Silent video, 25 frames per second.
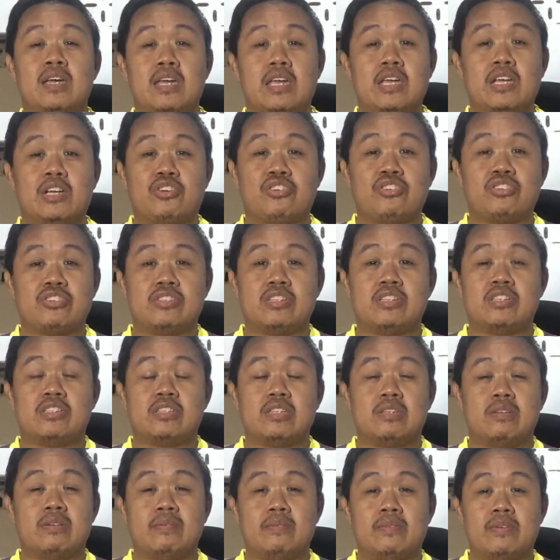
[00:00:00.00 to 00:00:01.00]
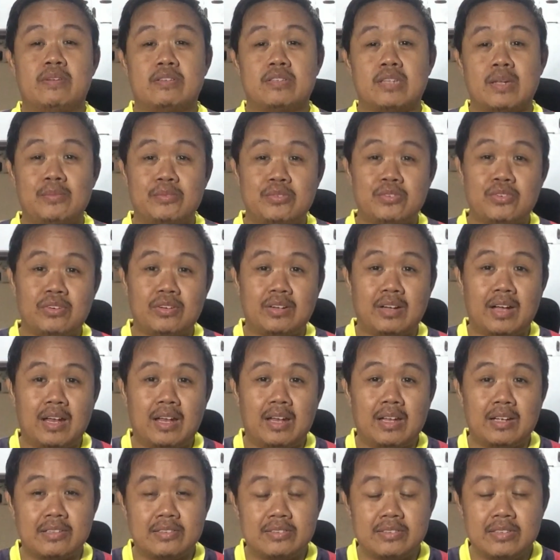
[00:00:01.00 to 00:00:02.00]
ecosystem of the Samsung
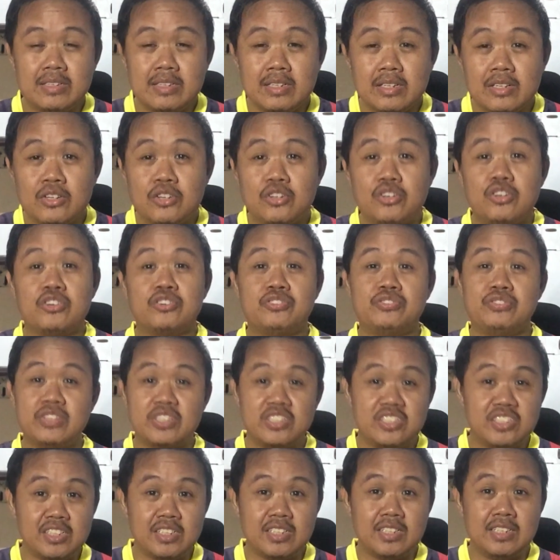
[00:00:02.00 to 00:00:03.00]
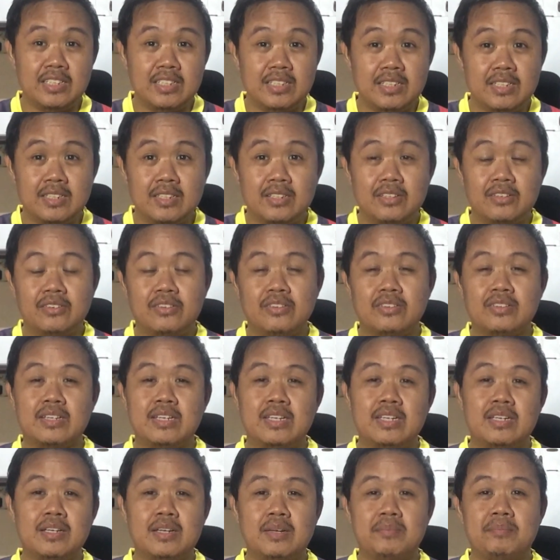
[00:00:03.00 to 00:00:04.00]
Galaxy officially,
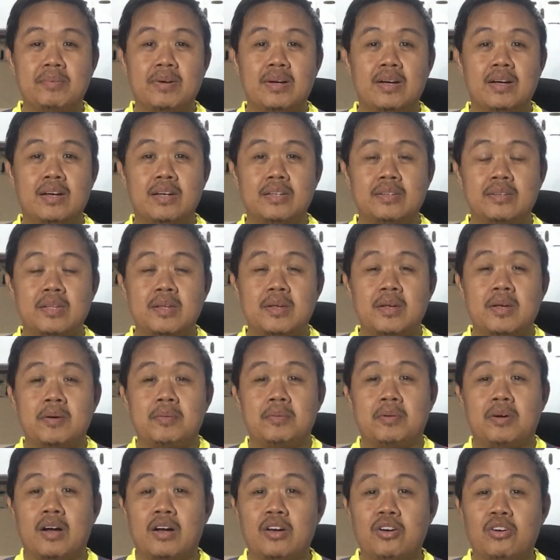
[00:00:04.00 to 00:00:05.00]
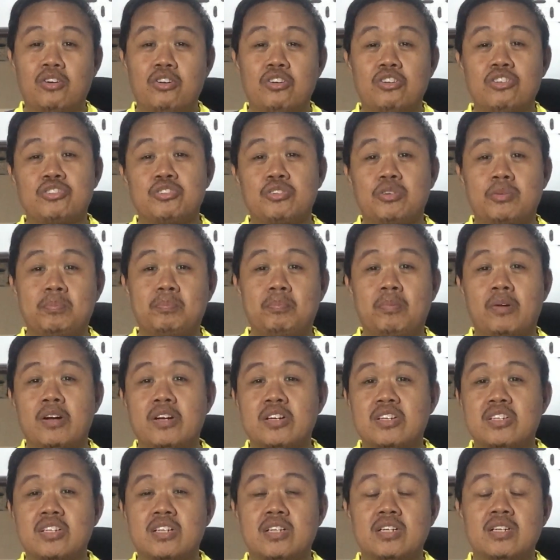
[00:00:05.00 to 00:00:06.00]
okay, but also
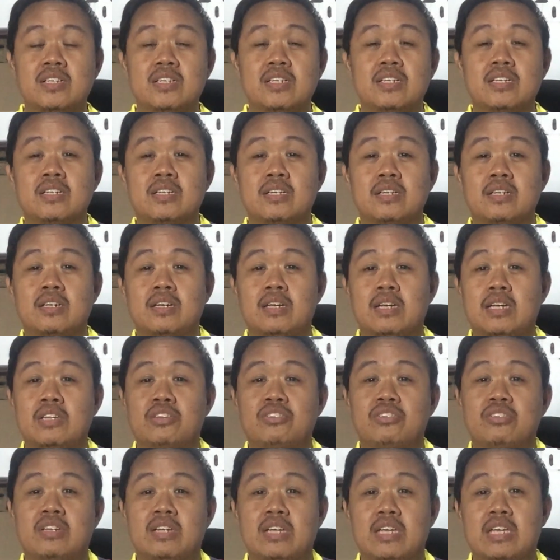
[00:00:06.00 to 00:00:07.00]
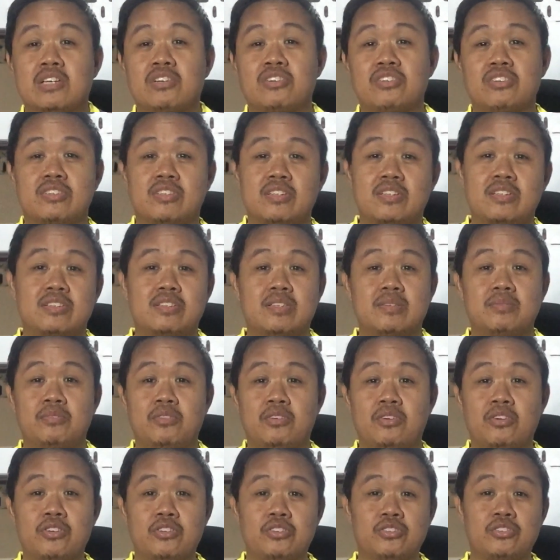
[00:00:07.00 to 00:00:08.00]
partially into the ecosystem
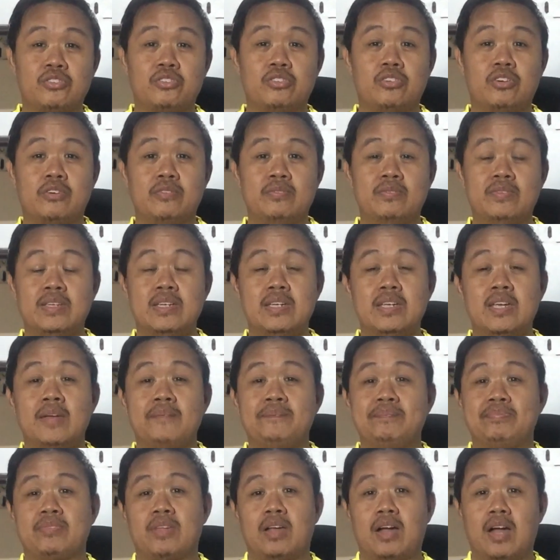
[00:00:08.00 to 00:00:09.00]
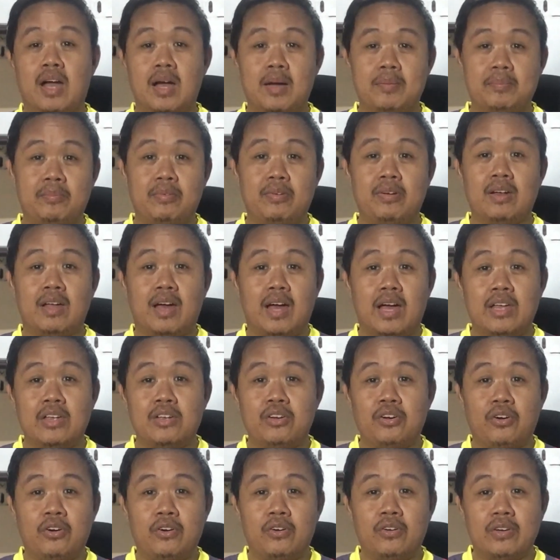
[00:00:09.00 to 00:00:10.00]
also of the Apple
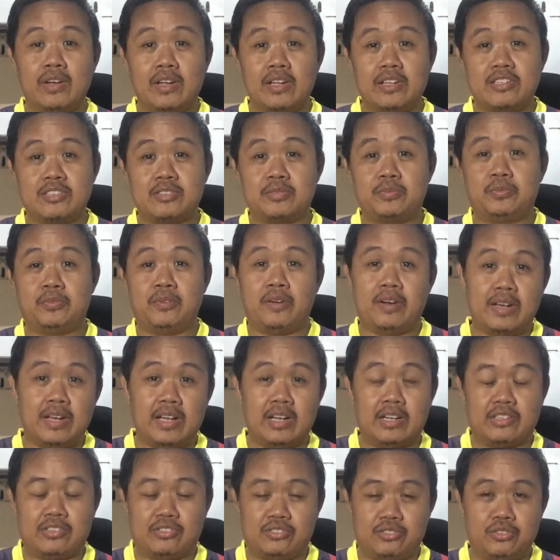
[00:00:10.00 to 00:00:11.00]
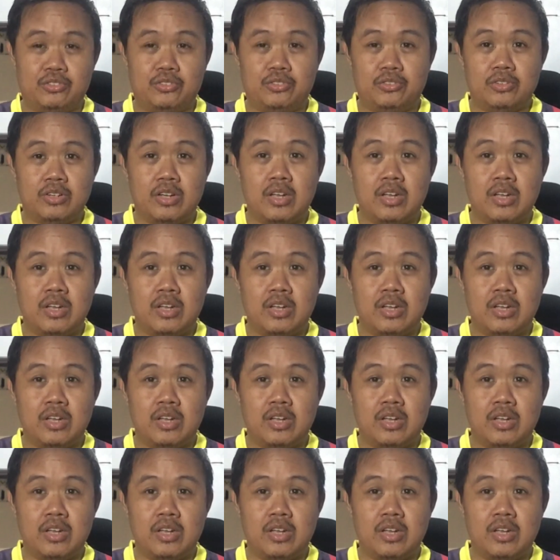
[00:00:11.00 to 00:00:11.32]
iOS product. So